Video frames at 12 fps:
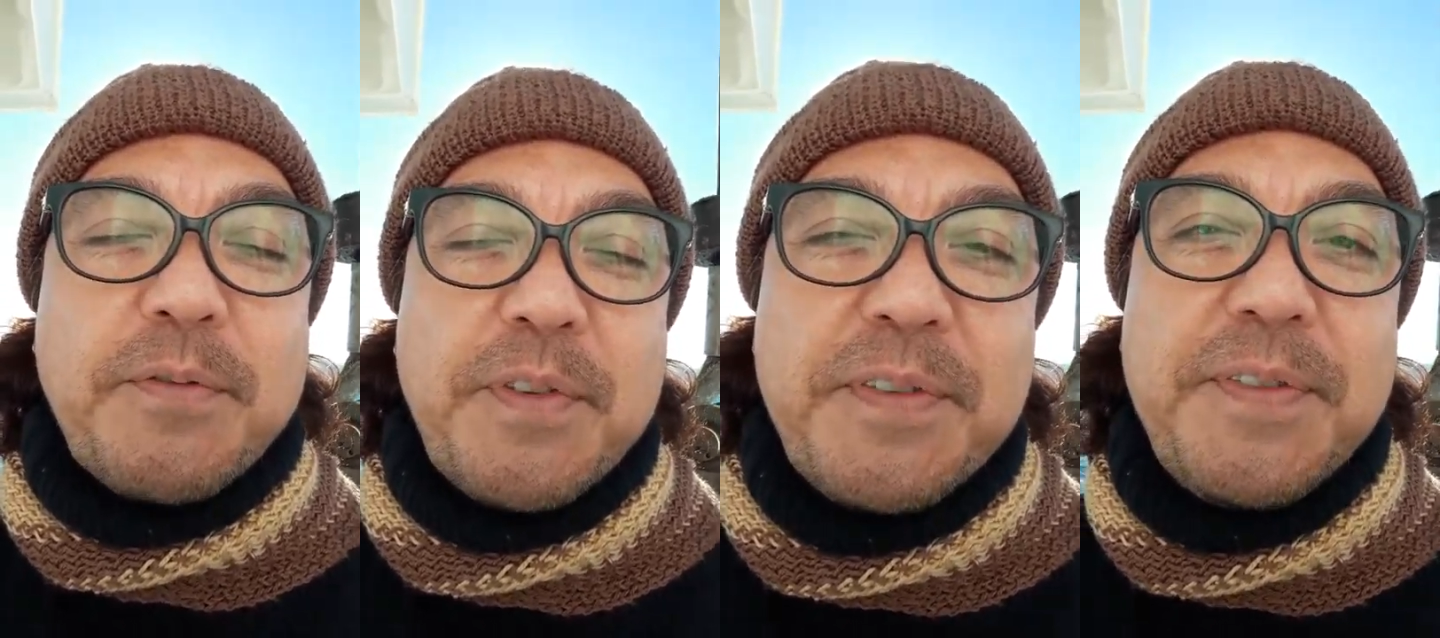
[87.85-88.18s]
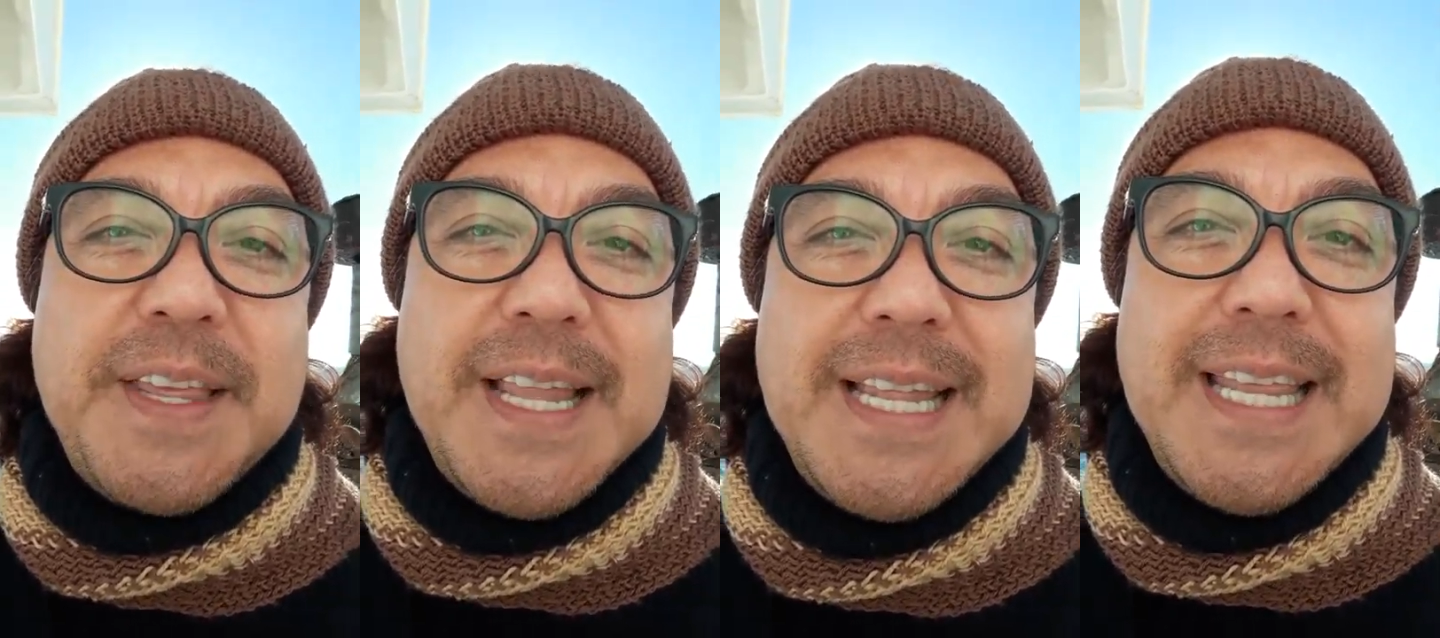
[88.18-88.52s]

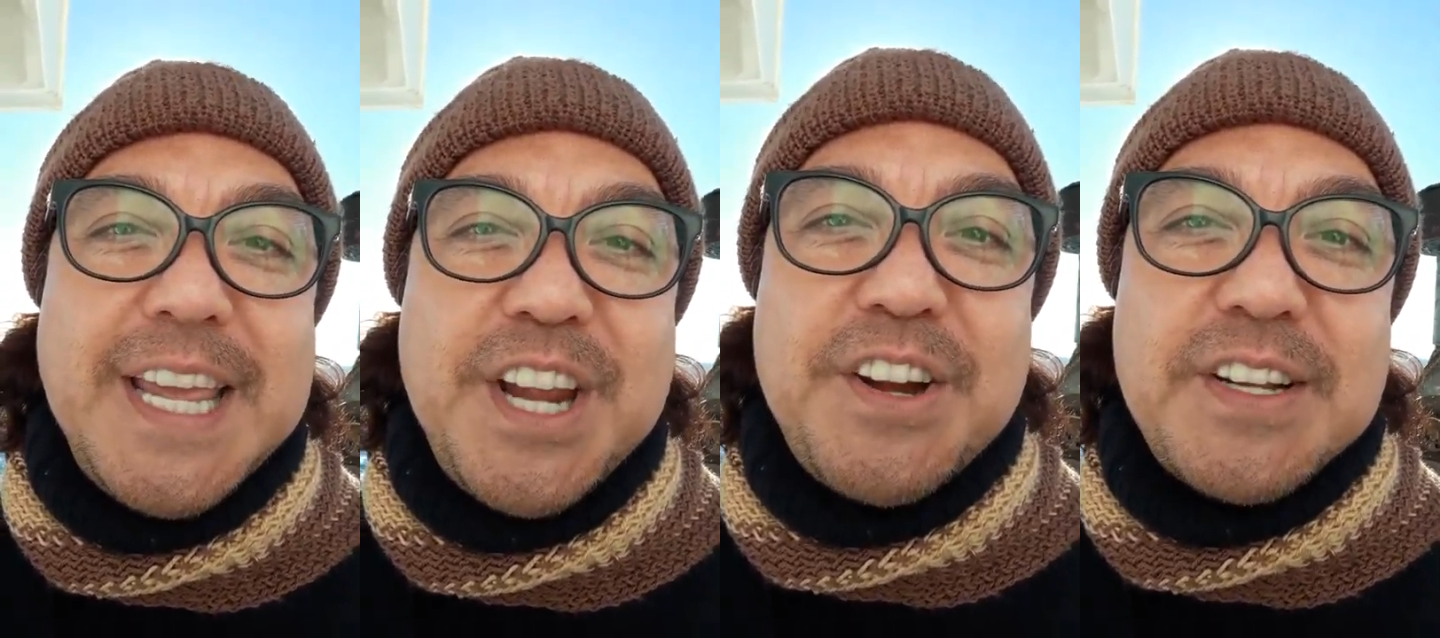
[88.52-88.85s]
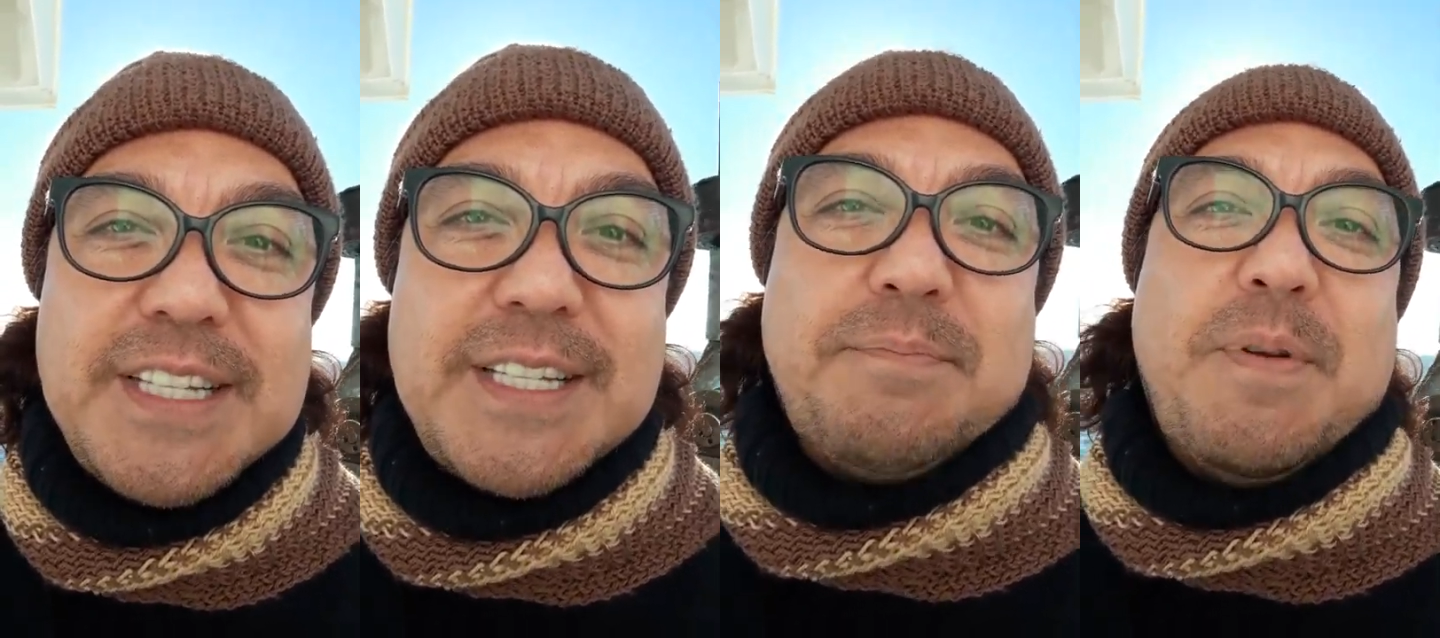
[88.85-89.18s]
15 years
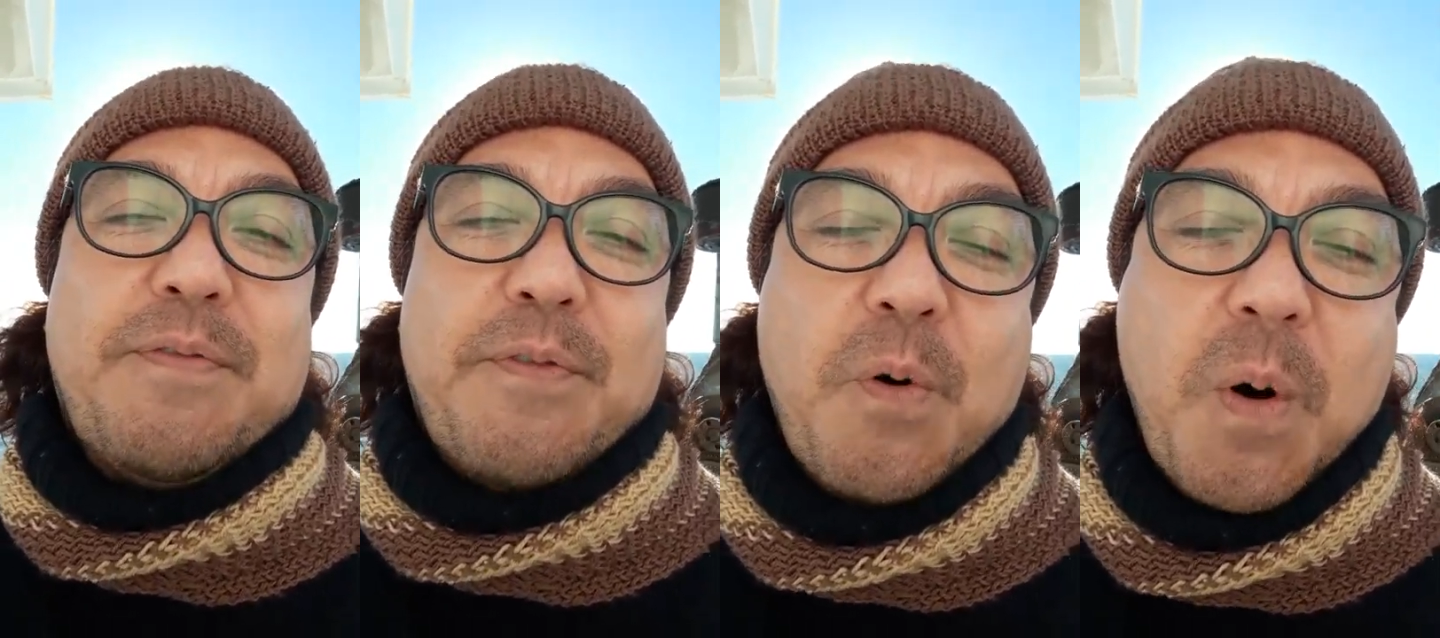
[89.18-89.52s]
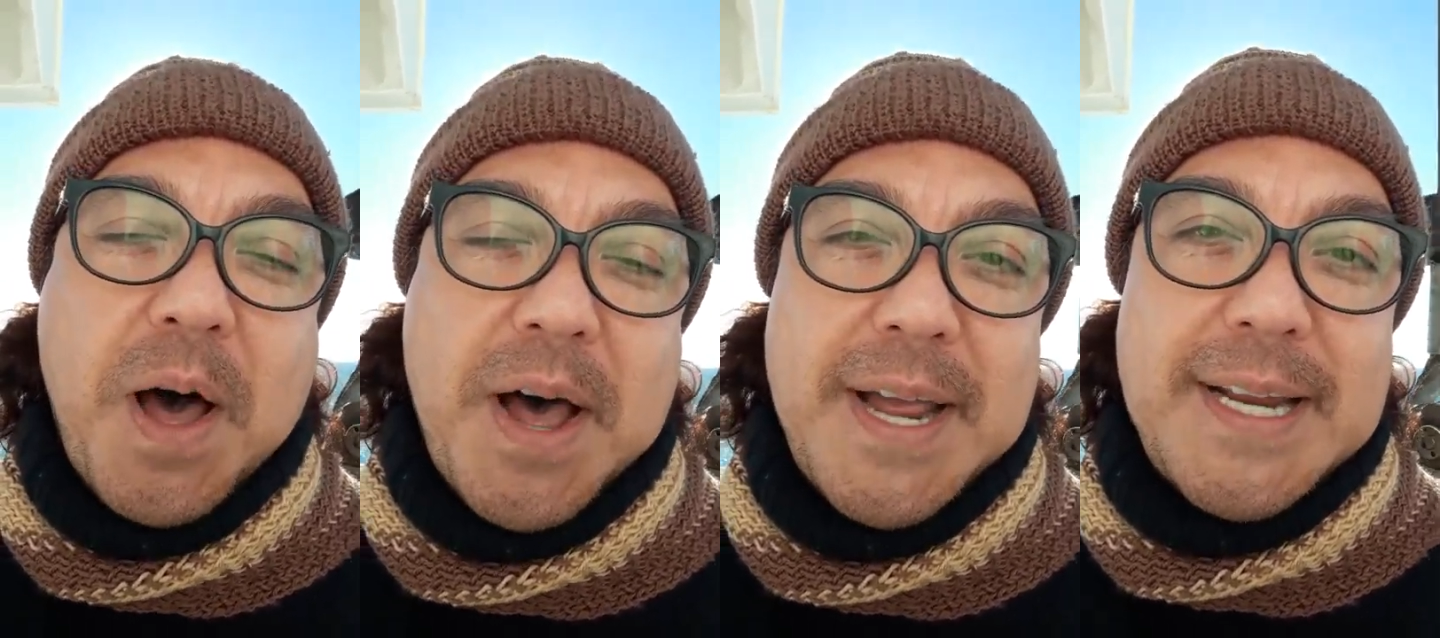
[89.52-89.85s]
before
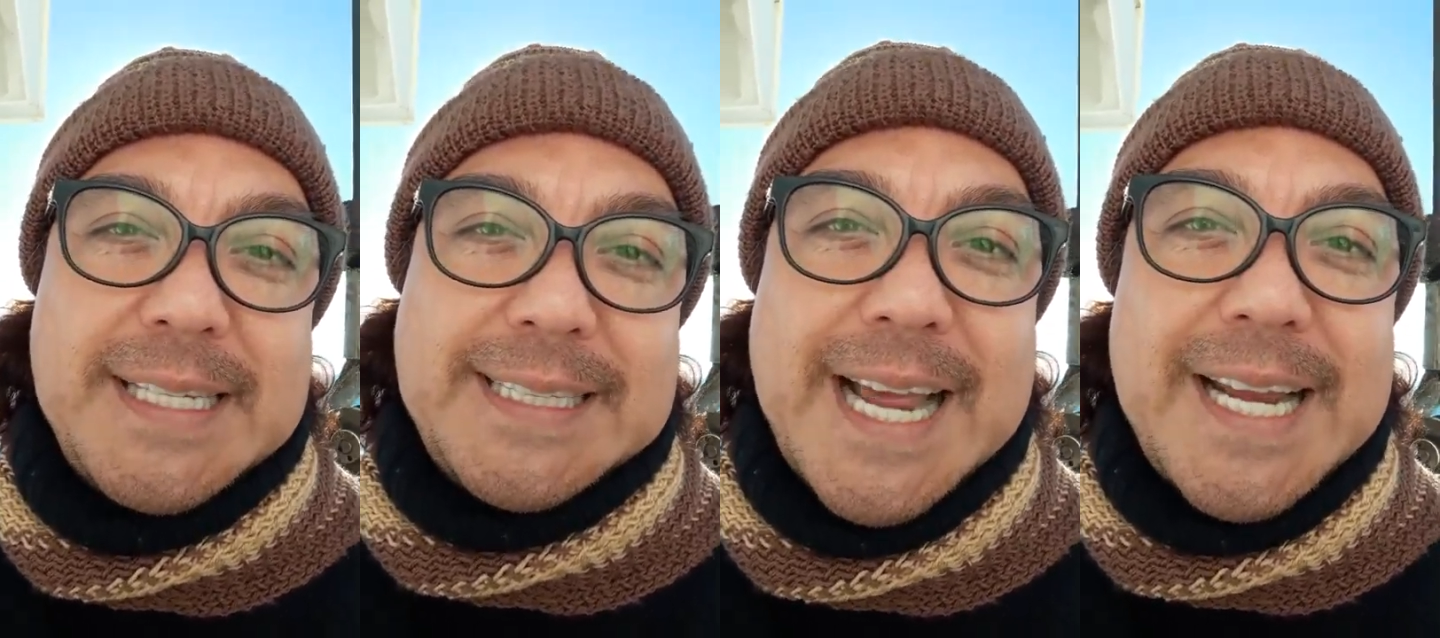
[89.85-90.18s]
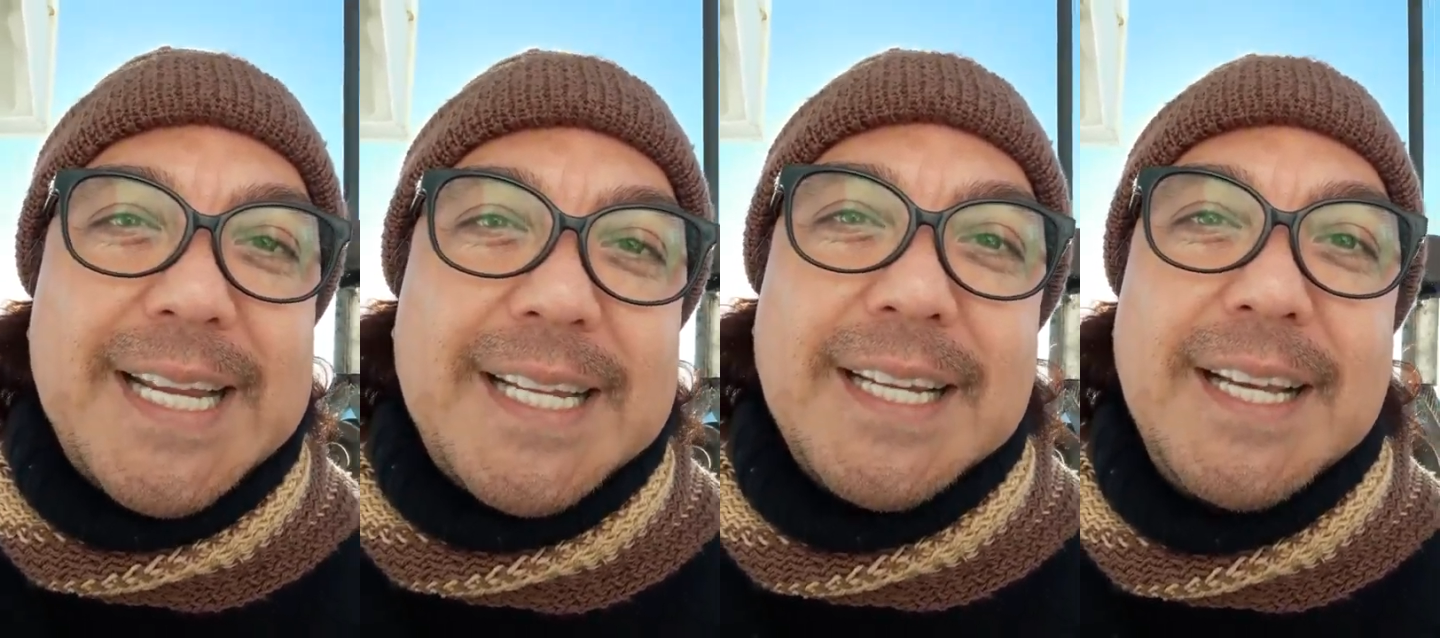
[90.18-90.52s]
I
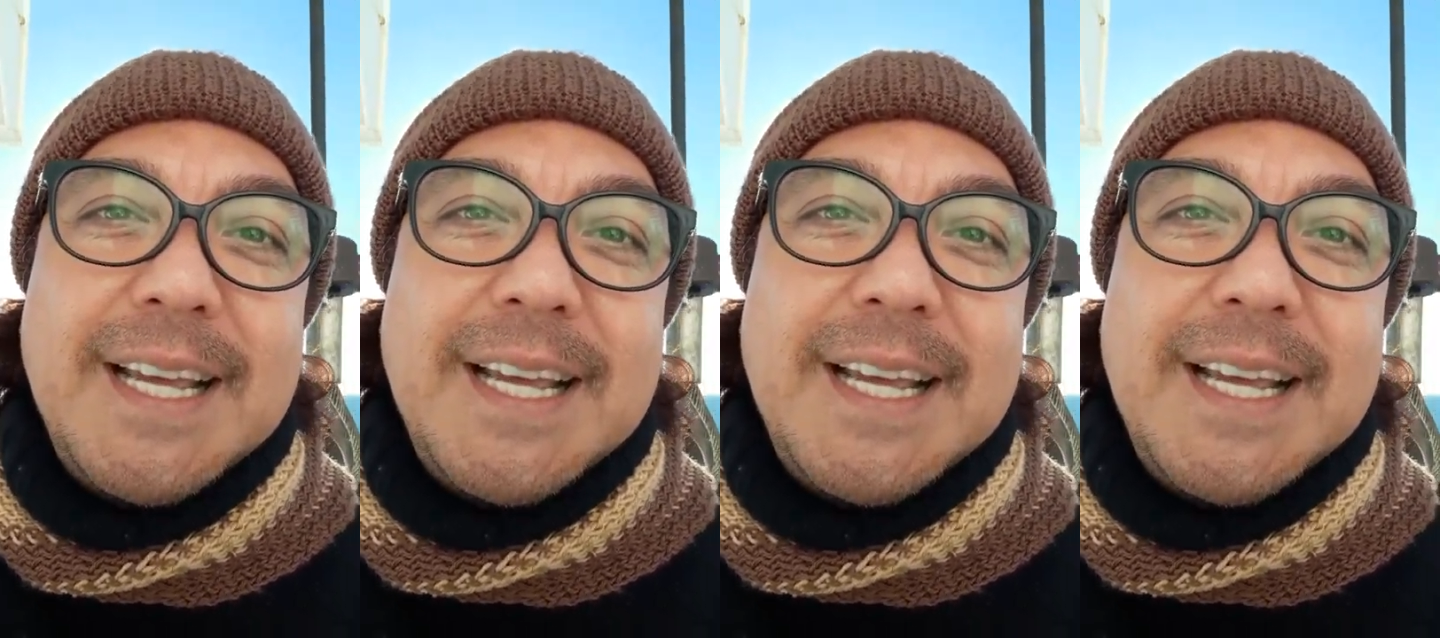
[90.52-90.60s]
decided